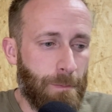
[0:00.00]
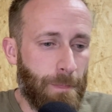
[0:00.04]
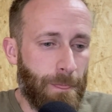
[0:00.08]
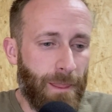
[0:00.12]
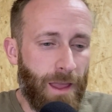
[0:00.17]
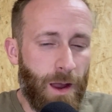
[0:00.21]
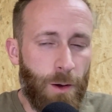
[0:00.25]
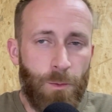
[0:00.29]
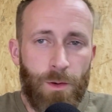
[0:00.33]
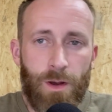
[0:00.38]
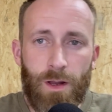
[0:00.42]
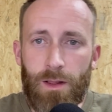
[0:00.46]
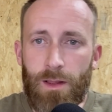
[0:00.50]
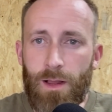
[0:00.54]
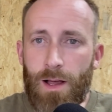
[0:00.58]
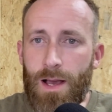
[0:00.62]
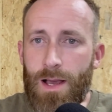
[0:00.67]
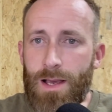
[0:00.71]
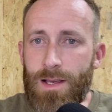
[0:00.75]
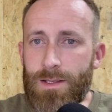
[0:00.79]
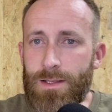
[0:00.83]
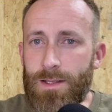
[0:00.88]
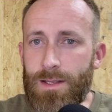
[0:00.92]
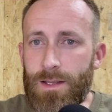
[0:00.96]
I
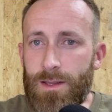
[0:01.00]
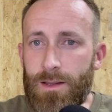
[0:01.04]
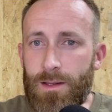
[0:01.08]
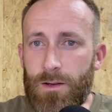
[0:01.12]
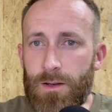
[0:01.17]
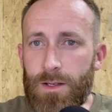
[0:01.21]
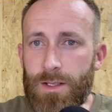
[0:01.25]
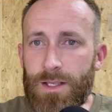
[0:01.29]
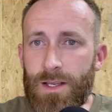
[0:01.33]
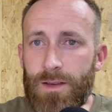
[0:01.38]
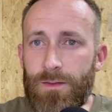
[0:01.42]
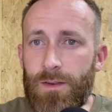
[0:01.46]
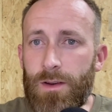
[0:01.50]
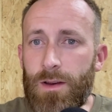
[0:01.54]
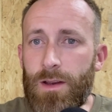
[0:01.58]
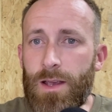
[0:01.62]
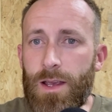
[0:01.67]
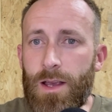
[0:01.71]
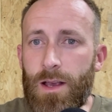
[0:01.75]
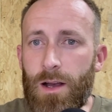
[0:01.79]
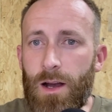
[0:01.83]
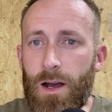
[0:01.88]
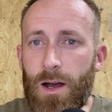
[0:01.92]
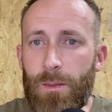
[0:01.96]
realize that there is a
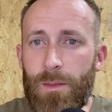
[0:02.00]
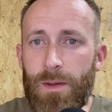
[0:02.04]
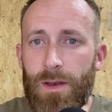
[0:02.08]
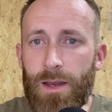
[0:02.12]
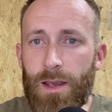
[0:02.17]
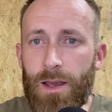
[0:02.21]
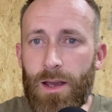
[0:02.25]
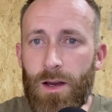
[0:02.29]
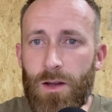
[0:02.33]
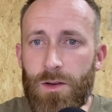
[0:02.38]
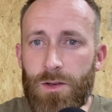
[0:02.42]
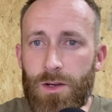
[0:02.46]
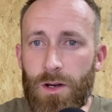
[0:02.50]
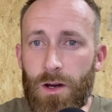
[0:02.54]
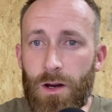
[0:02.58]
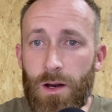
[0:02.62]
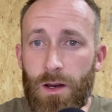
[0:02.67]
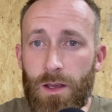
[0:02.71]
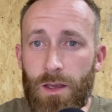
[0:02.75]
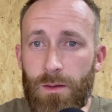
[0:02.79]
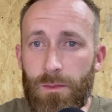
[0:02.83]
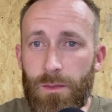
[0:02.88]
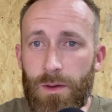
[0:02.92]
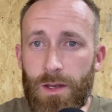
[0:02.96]
very common
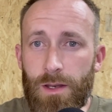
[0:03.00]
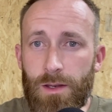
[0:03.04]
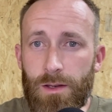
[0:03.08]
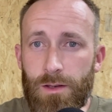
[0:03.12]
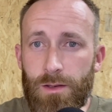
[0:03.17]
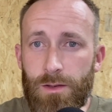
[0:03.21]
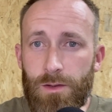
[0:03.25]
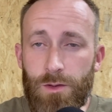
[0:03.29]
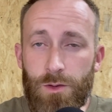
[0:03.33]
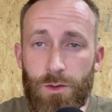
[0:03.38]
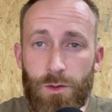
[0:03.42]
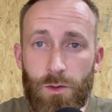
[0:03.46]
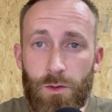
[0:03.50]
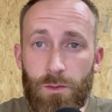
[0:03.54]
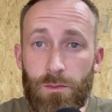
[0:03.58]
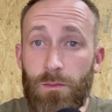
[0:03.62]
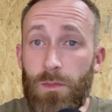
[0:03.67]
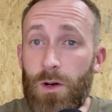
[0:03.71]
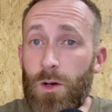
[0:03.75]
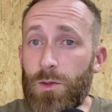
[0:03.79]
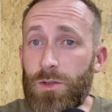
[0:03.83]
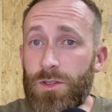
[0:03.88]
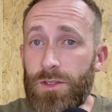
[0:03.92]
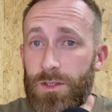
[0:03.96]
counter-argument to
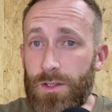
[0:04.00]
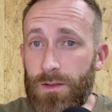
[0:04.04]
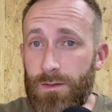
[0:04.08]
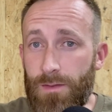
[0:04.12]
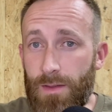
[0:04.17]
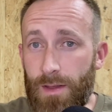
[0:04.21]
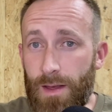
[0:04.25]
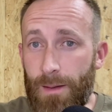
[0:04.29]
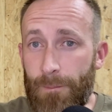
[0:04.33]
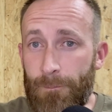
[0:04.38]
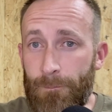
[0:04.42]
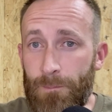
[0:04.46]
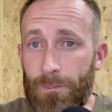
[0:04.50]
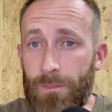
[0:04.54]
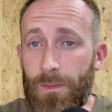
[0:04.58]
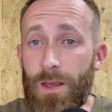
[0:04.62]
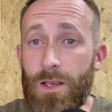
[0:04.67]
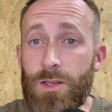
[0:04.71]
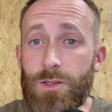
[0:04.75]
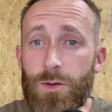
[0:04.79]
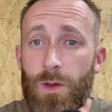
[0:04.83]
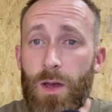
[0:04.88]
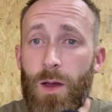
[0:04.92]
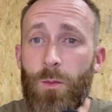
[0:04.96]
most of them,
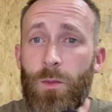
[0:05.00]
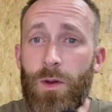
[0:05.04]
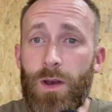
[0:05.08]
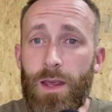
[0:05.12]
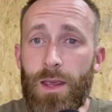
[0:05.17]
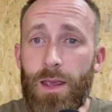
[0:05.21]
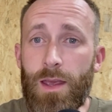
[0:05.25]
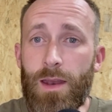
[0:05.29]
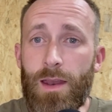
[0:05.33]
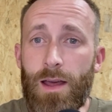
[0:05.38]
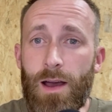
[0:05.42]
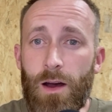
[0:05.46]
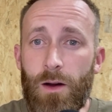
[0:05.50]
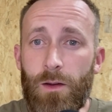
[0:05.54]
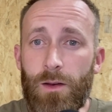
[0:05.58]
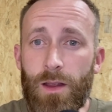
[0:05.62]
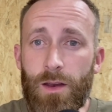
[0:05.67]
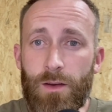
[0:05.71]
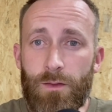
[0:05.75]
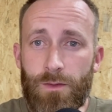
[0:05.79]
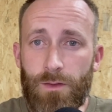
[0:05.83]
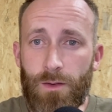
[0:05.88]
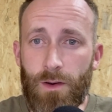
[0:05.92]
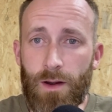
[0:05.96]
and so I want to get out
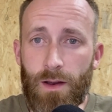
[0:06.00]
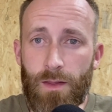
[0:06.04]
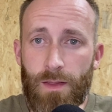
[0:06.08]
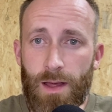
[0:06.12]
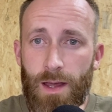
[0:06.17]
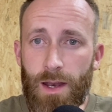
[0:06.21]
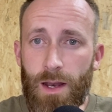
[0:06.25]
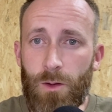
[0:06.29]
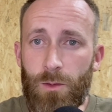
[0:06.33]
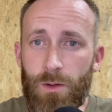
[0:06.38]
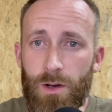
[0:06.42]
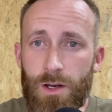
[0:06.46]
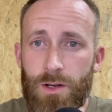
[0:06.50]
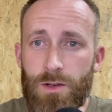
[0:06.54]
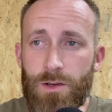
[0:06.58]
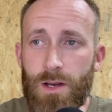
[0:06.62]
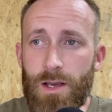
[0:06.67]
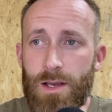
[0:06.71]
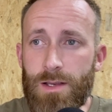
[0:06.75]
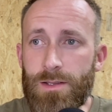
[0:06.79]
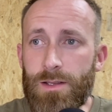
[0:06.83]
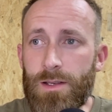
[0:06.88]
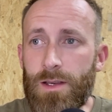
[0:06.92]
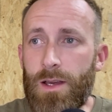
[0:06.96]
in front of that. I want to
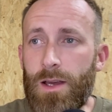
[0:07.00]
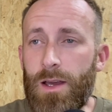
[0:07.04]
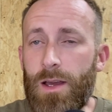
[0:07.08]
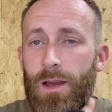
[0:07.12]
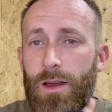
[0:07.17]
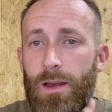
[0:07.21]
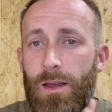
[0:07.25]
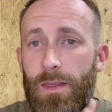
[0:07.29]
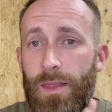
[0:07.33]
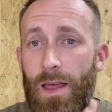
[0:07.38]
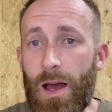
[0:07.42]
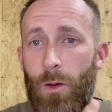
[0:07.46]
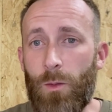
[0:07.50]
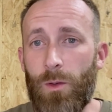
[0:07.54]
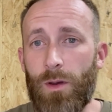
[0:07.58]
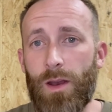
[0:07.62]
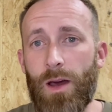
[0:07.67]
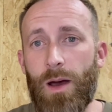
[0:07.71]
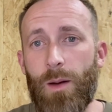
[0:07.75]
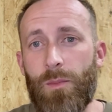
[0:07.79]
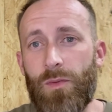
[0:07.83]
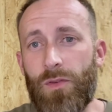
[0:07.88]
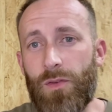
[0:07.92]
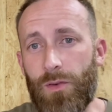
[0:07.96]
address that one
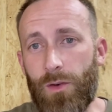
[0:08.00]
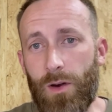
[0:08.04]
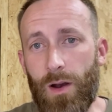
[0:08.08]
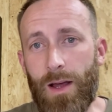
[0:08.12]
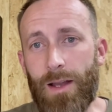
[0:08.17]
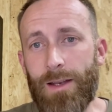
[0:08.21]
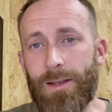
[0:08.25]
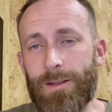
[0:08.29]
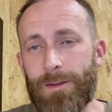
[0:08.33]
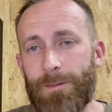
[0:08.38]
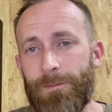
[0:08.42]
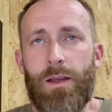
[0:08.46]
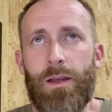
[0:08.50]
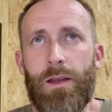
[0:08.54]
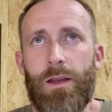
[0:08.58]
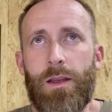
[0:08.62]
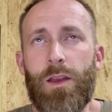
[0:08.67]
up front.